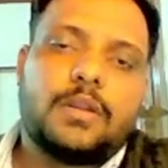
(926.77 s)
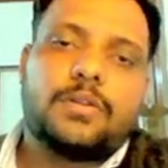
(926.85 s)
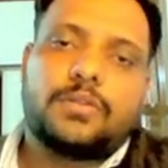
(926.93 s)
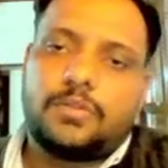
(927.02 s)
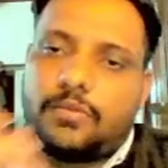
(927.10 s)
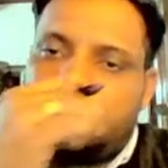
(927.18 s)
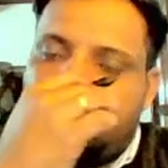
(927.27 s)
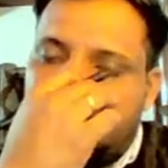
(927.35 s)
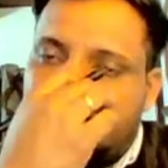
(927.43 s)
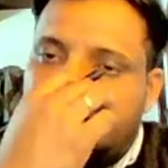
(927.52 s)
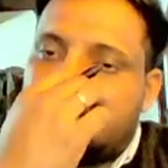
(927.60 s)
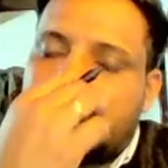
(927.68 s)
so
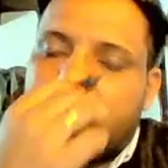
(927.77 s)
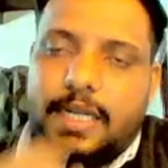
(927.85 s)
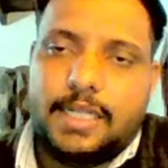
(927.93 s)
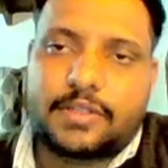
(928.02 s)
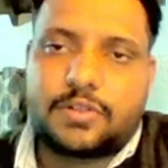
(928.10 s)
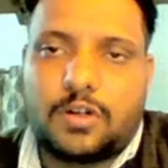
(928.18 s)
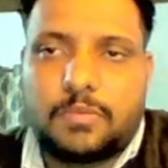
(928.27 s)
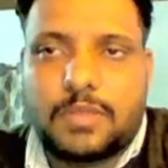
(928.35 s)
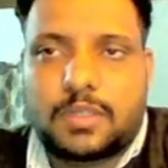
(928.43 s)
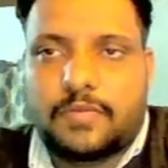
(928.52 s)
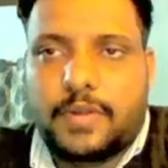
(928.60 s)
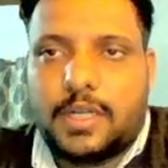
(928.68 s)
with this I'll stop
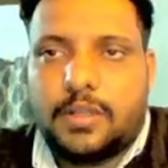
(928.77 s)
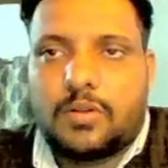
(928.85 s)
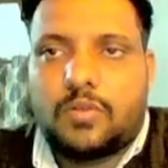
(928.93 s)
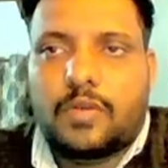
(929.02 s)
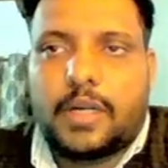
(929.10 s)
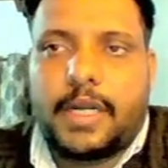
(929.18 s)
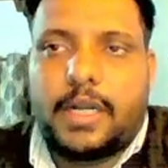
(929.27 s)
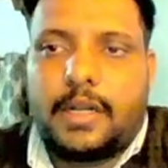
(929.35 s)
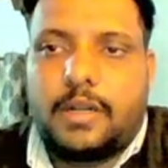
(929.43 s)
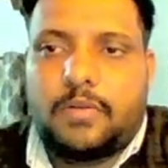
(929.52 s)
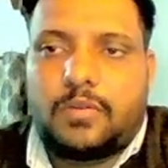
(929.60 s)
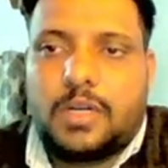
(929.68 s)
this video
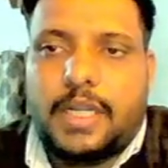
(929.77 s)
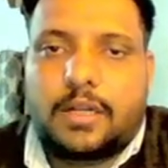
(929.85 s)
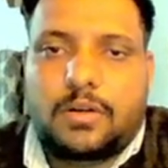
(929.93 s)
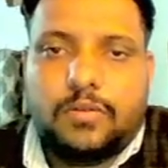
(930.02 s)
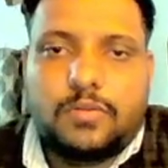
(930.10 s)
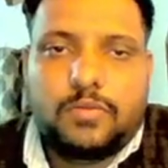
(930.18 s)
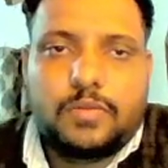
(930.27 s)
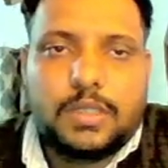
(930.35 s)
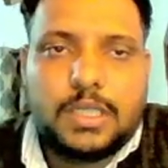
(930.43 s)
and would like to